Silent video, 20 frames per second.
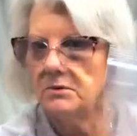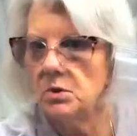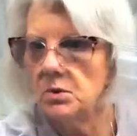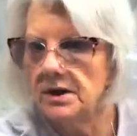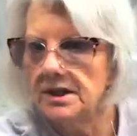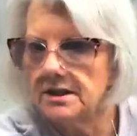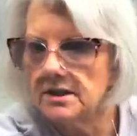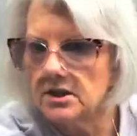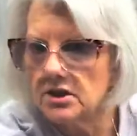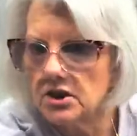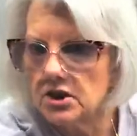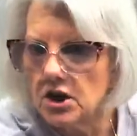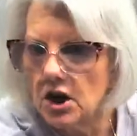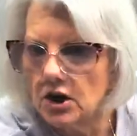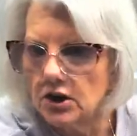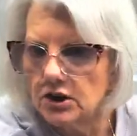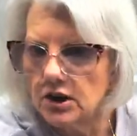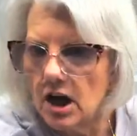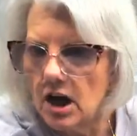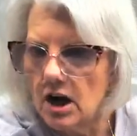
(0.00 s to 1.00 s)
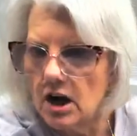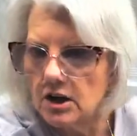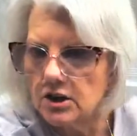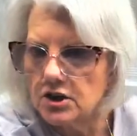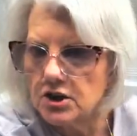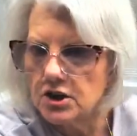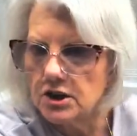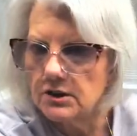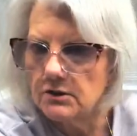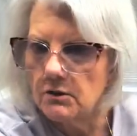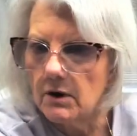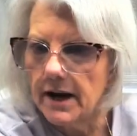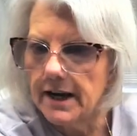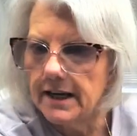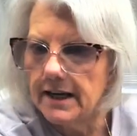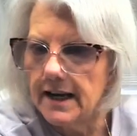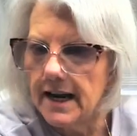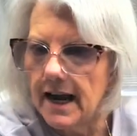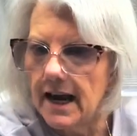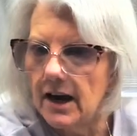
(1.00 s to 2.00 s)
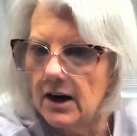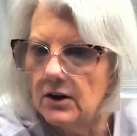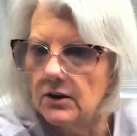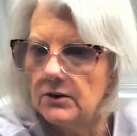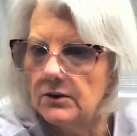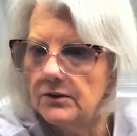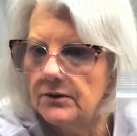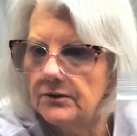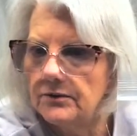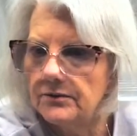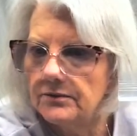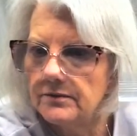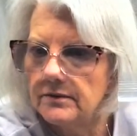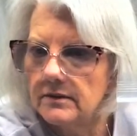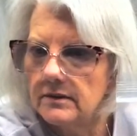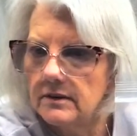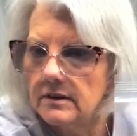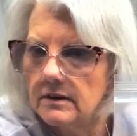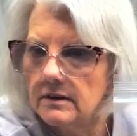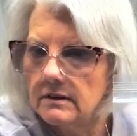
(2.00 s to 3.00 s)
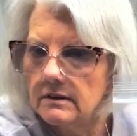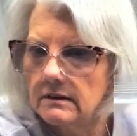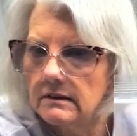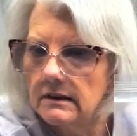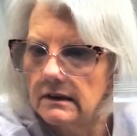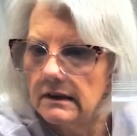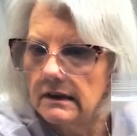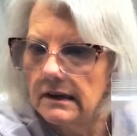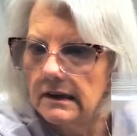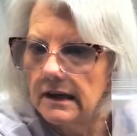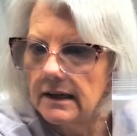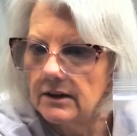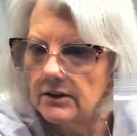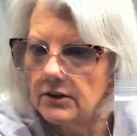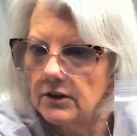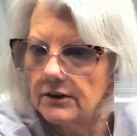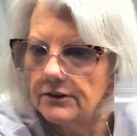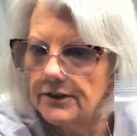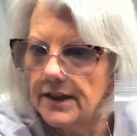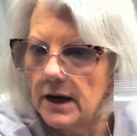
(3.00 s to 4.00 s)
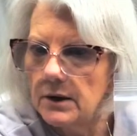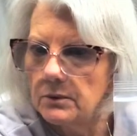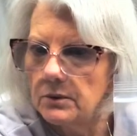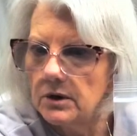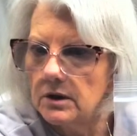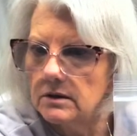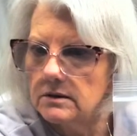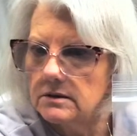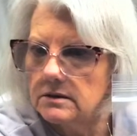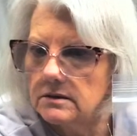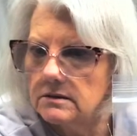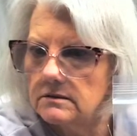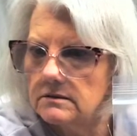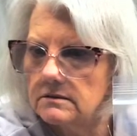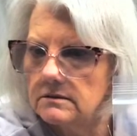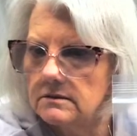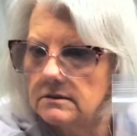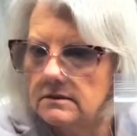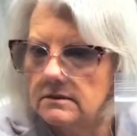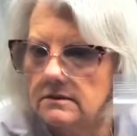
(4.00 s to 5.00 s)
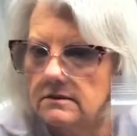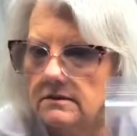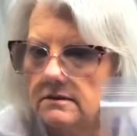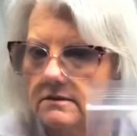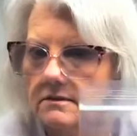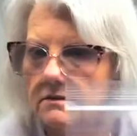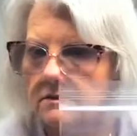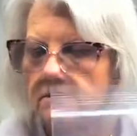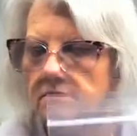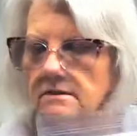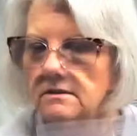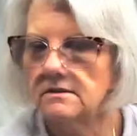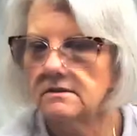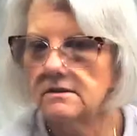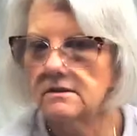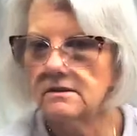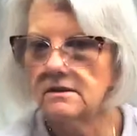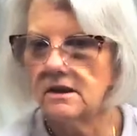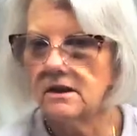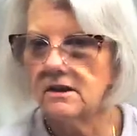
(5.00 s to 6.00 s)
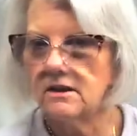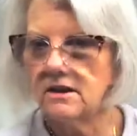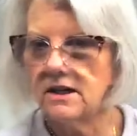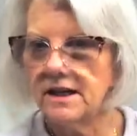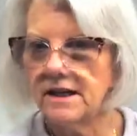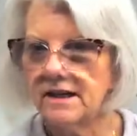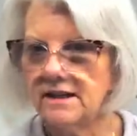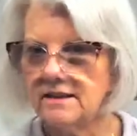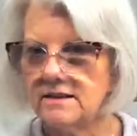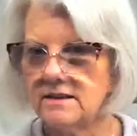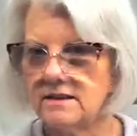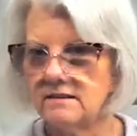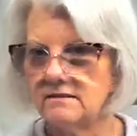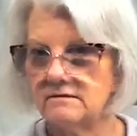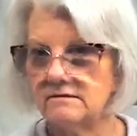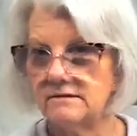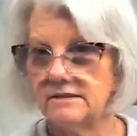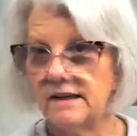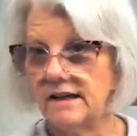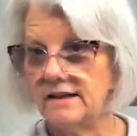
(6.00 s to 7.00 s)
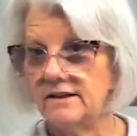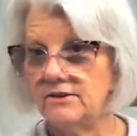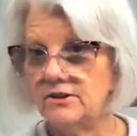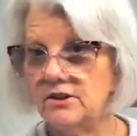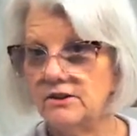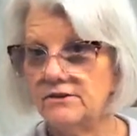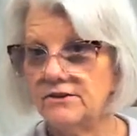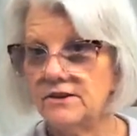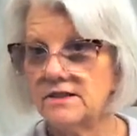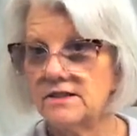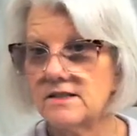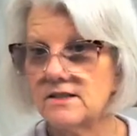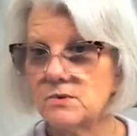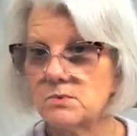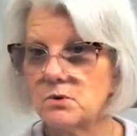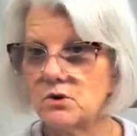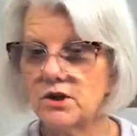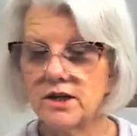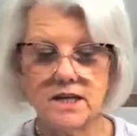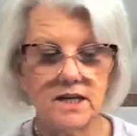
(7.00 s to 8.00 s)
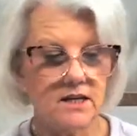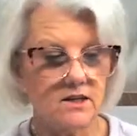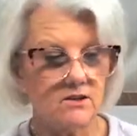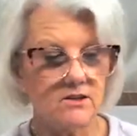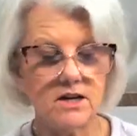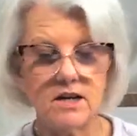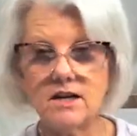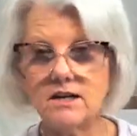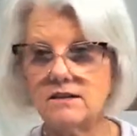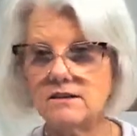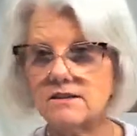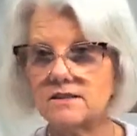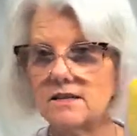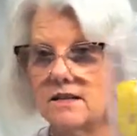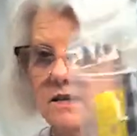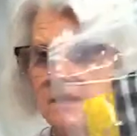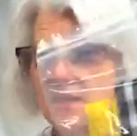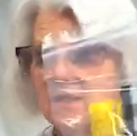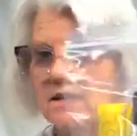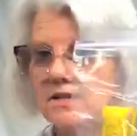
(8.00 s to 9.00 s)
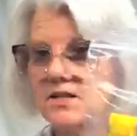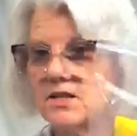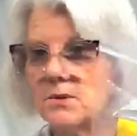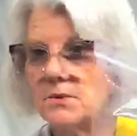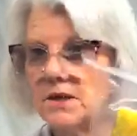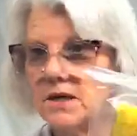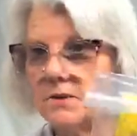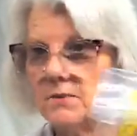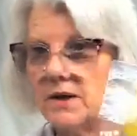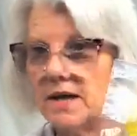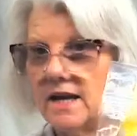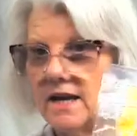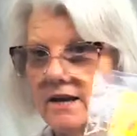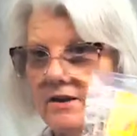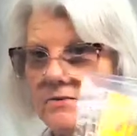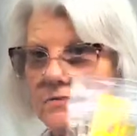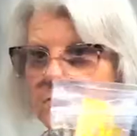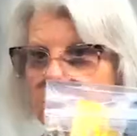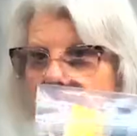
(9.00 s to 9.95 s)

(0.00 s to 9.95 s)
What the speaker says: going to start the auction right now. I don't know if that works. All right. I don't know if this is working or not. So anyway,